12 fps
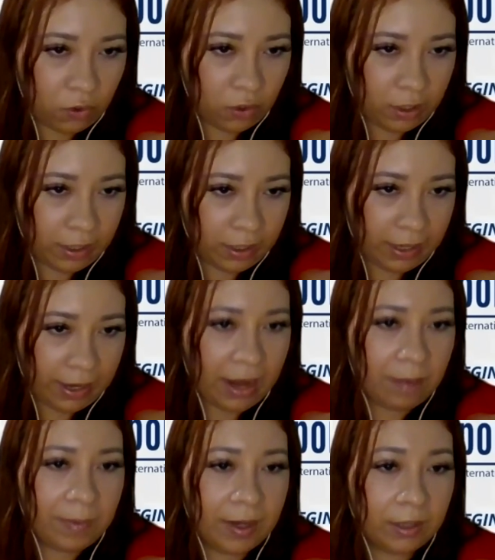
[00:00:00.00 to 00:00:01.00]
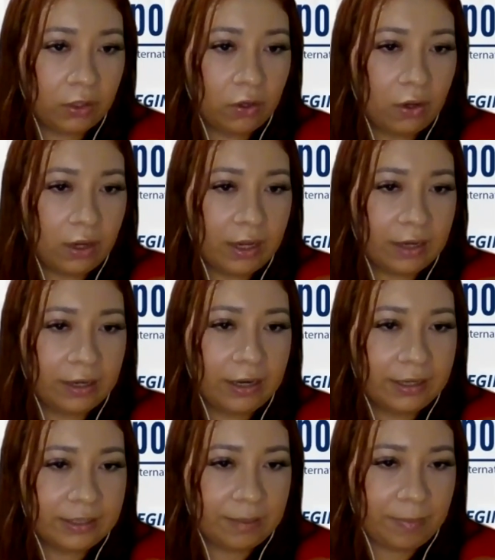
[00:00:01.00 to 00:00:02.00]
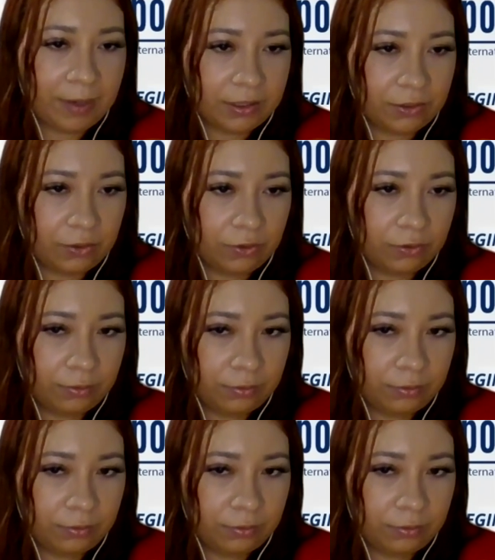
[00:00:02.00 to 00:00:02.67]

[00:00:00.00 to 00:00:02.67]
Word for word: Jorge Alberto Hernandez Aparicio.